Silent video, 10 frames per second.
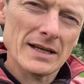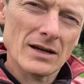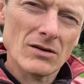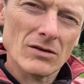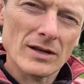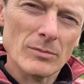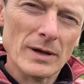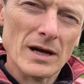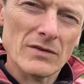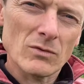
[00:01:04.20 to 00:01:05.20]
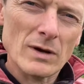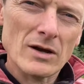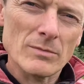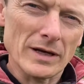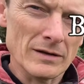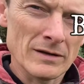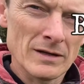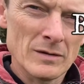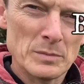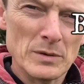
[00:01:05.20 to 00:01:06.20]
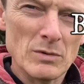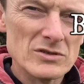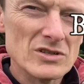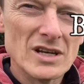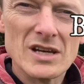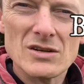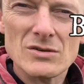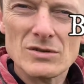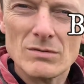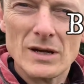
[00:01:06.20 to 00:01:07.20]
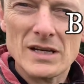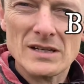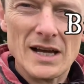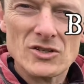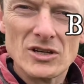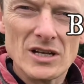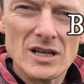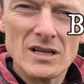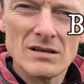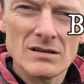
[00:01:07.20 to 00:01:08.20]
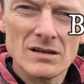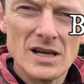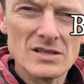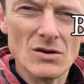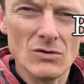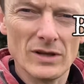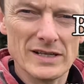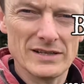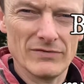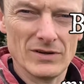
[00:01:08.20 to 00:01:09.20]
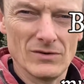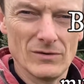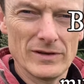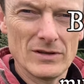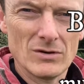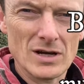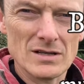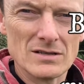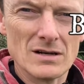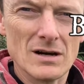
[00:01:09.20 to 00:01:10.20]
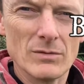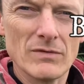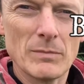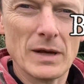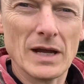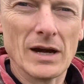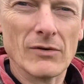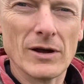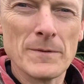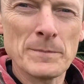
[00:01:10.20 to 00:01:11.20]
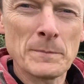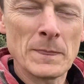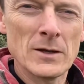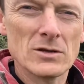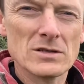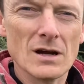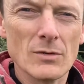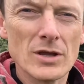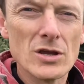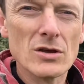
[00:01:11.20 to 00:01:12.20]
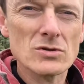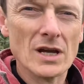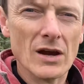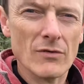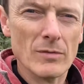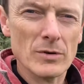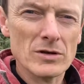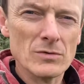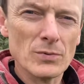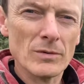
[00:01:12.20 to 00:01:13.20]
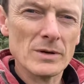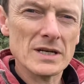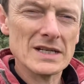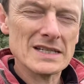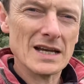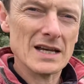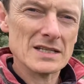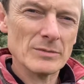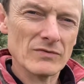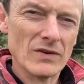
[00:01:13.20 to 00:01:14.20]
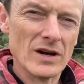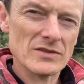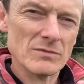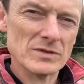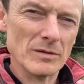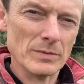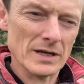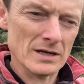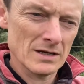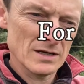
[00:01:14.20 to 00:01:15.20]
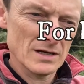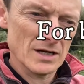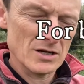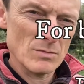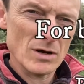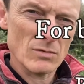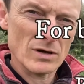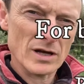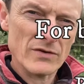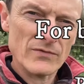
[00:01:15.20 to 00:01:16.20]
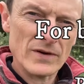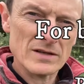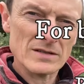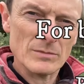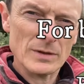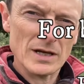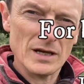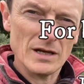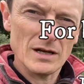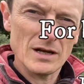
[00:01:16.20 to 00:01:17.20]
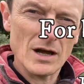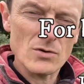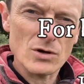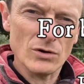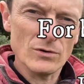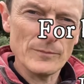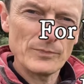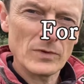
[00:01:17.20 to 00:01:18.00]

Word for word: it got a little bit overwhelming. But once you get used to it, it's not all that difficult. You can start with a big area. You can start with a huge area, but you probably need to get some advice from somebody, and you might want to go and find somebody local